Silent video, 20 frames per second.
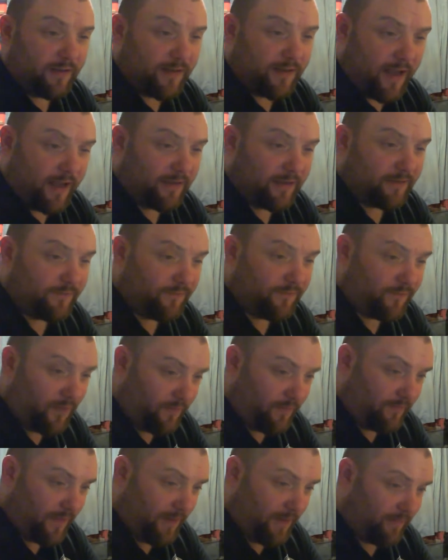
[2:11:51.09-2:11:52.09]
detached
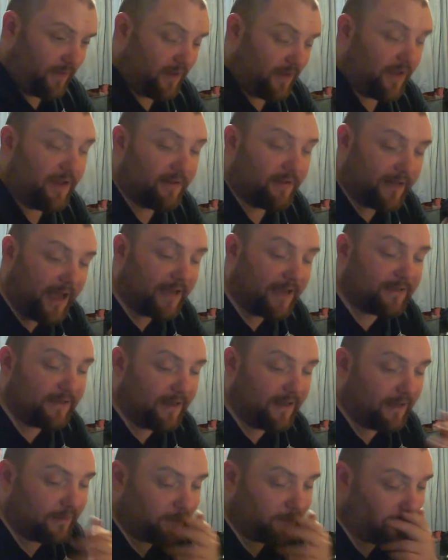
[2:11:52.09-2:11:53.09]
from them here. That's
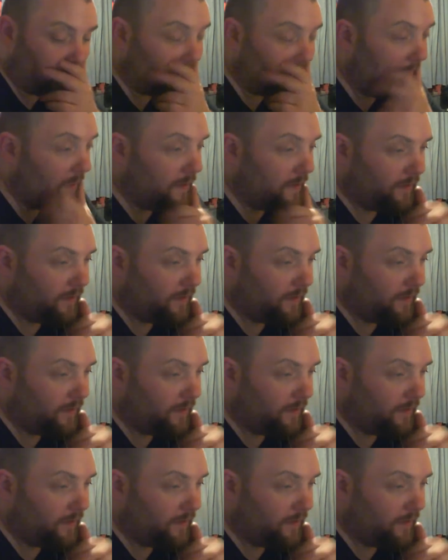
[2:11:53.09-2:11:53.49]
the issue.